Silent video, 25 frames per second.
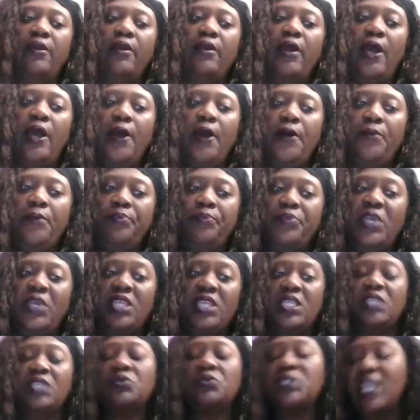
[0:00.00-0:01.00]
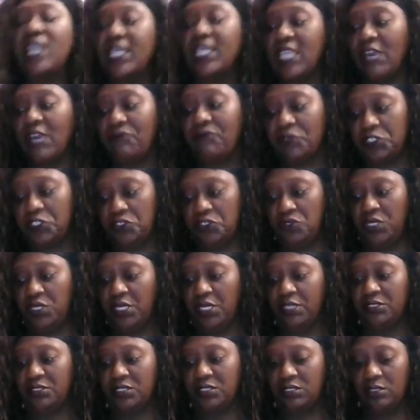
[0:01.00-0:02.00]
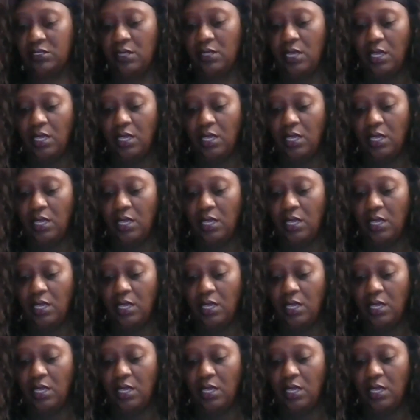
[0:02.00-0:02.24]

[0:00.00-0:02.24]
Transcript: And it was like that for 2 years.